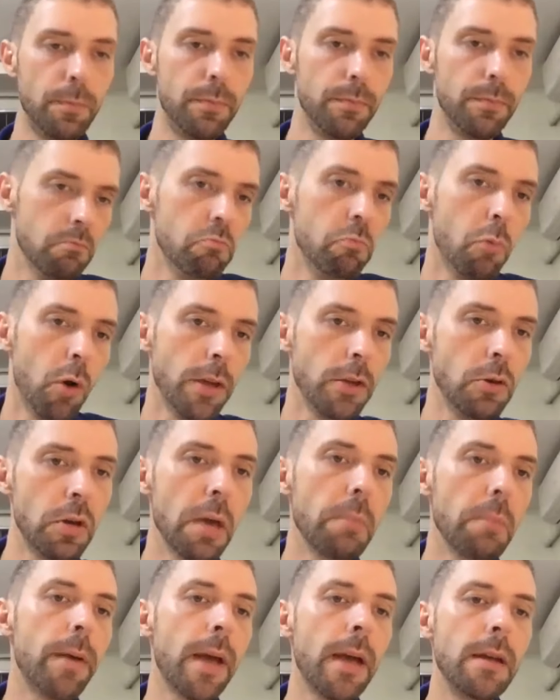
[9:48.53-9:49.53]
though
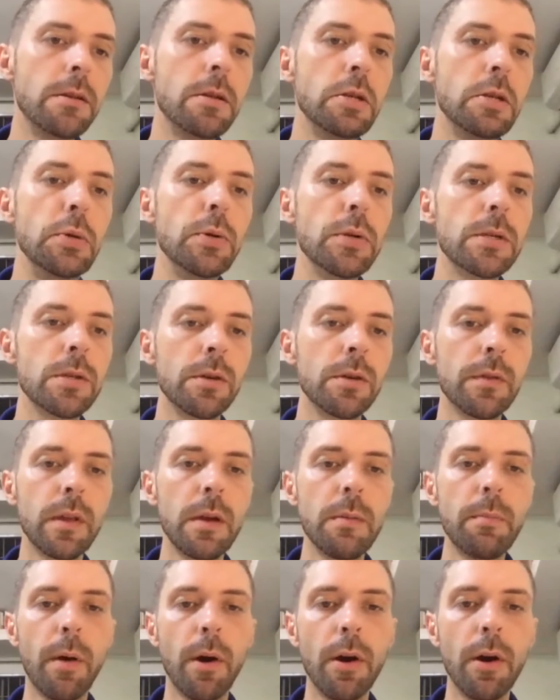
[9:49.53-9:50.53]
what you get paid to do is
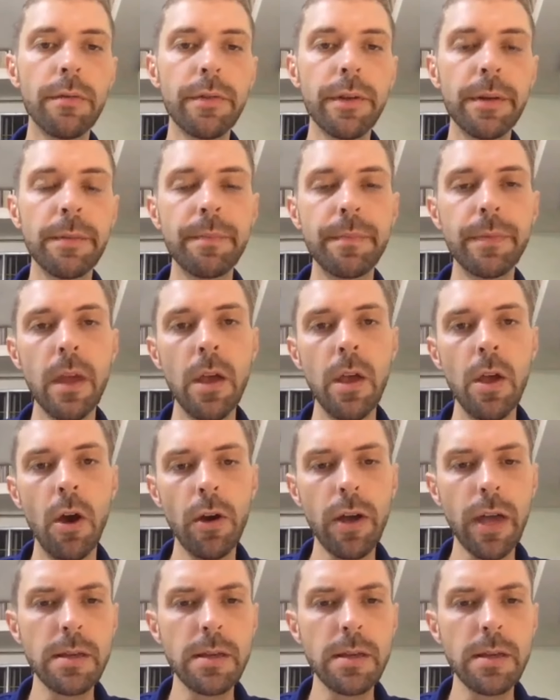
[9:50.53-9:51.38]
certainly part of it.